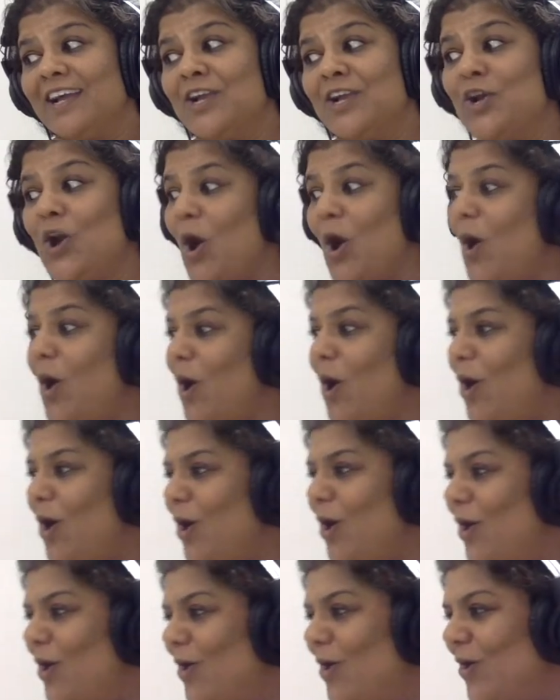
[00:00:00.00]

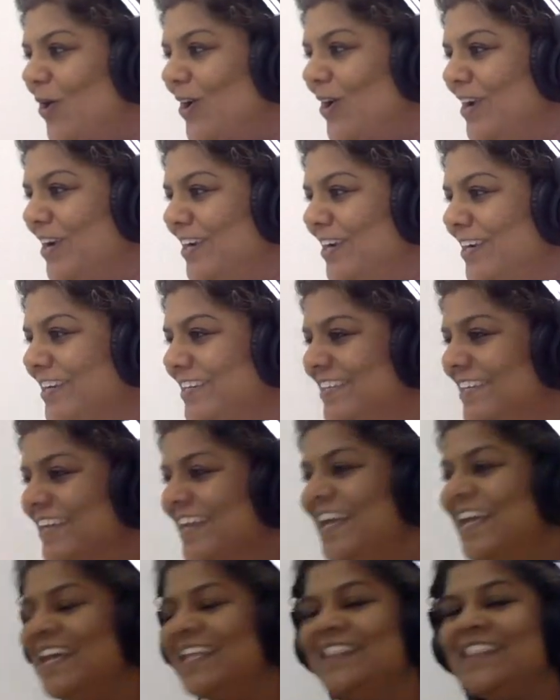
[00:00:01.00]
Gold!
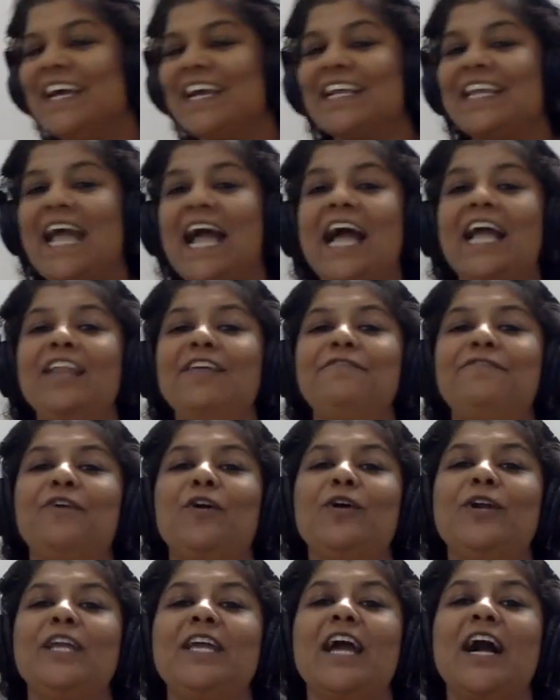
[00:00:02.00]
The
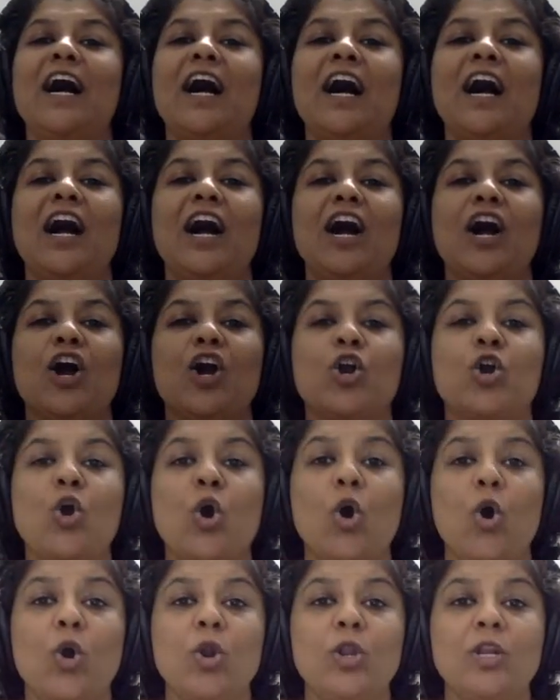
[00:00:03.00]
California
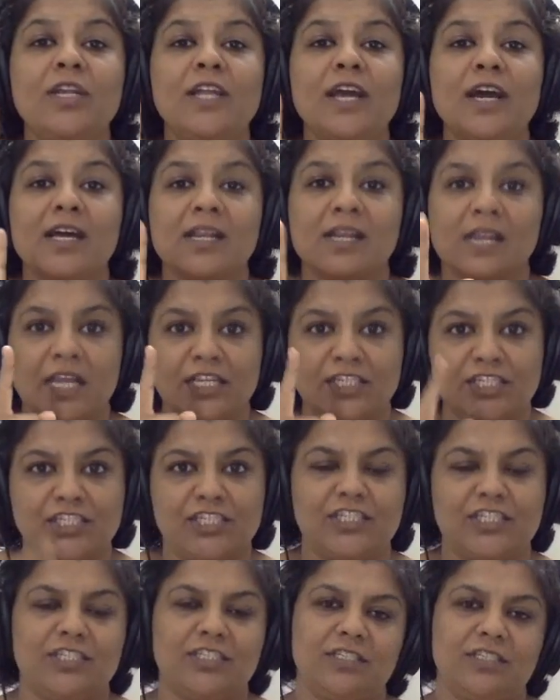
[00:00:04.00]
gold
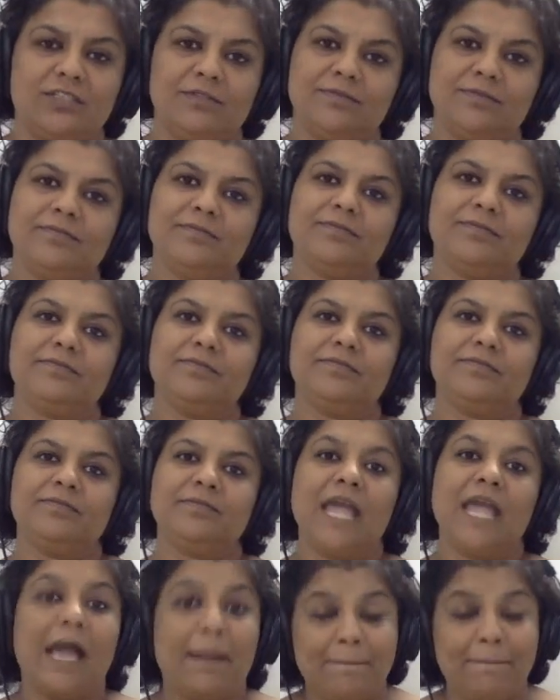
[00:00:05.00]
rush
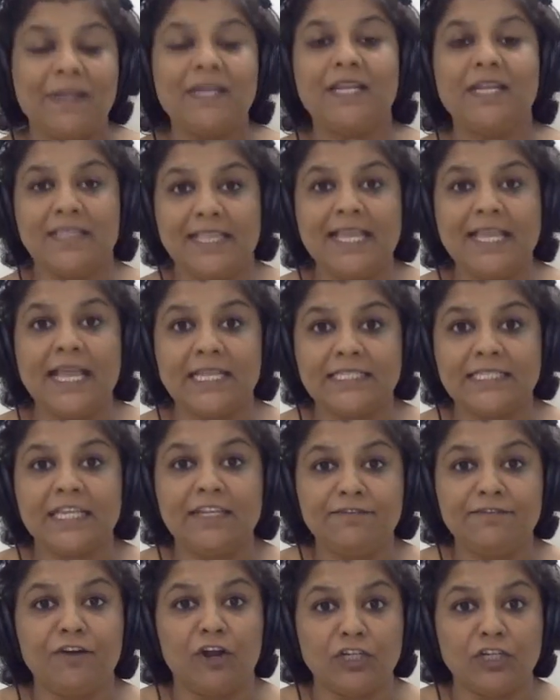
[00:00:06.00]
happened in the
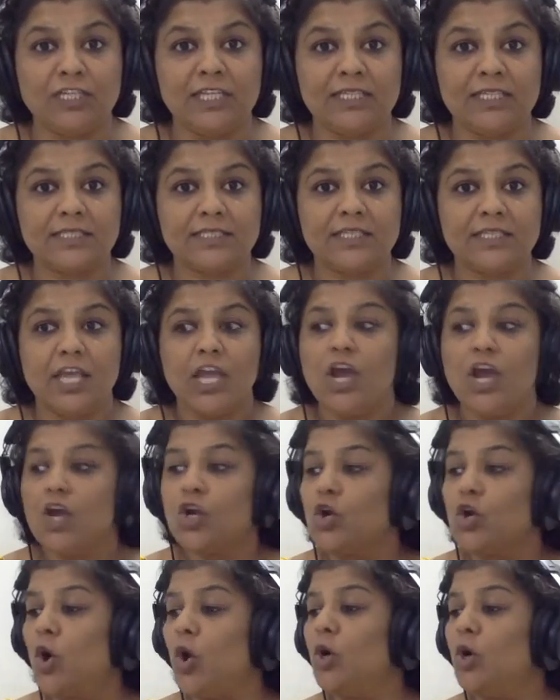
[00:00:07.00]
1840s.
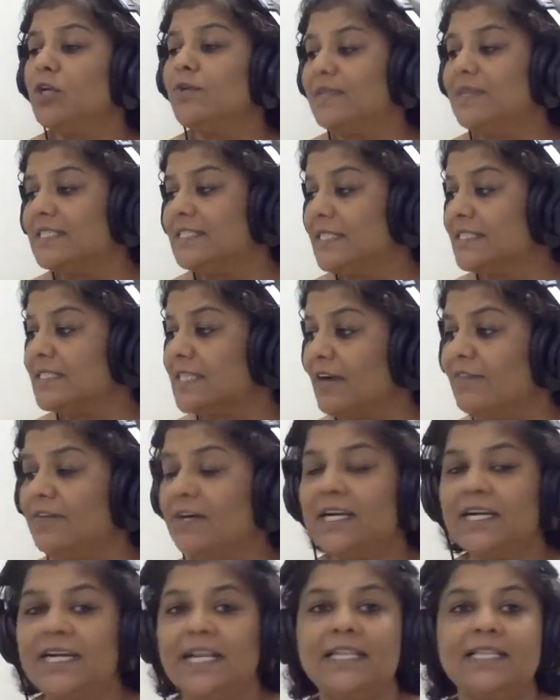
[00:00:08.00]
Gold was
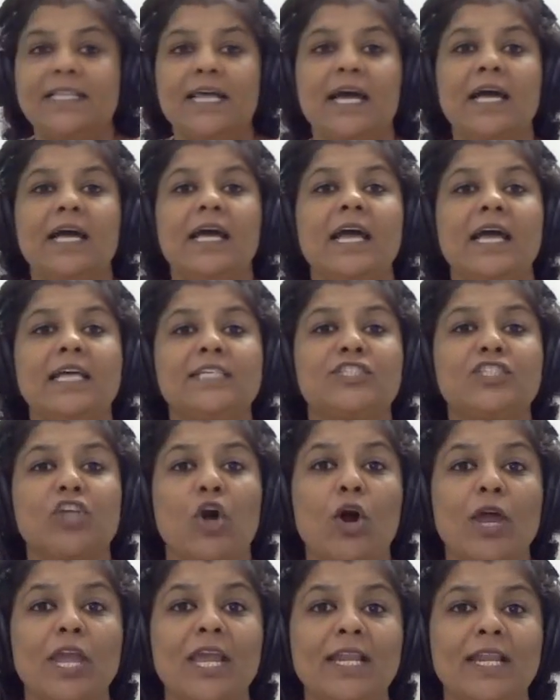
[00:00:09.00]
discovered in the
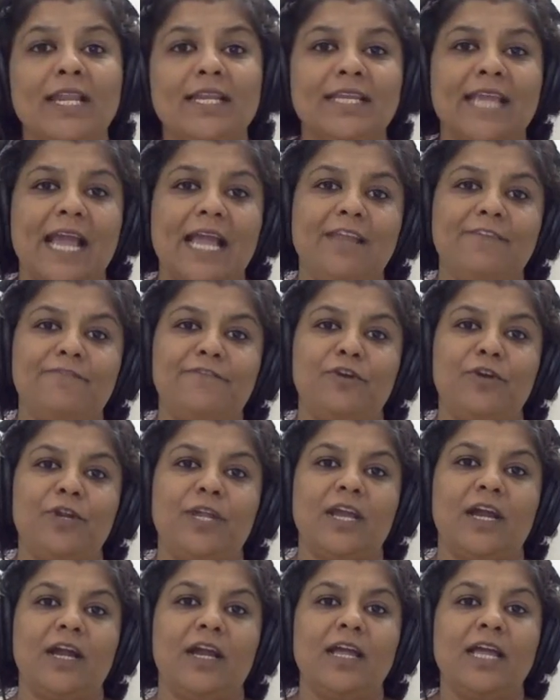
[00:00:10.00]
soil in
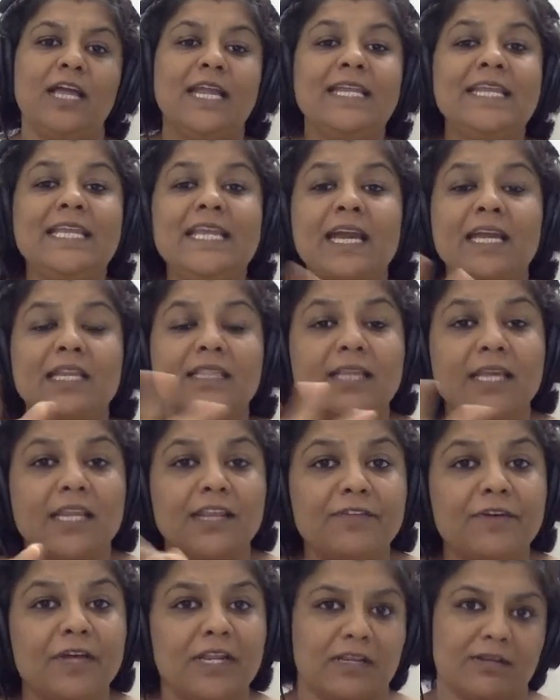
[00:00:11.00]
California near the
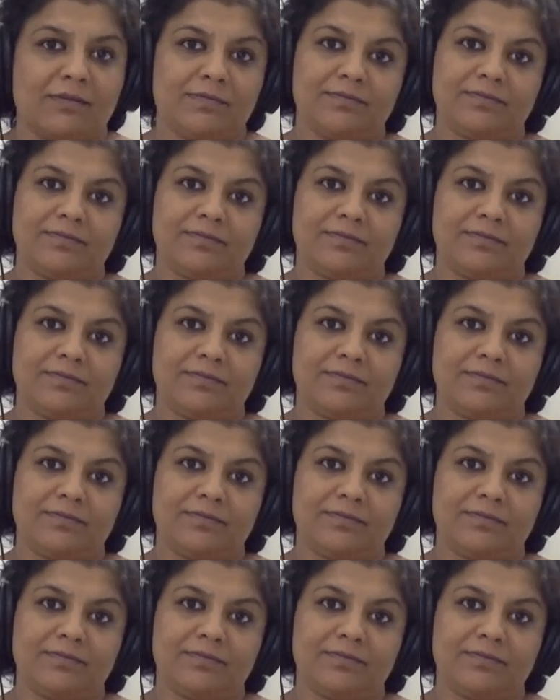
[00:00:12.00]
river.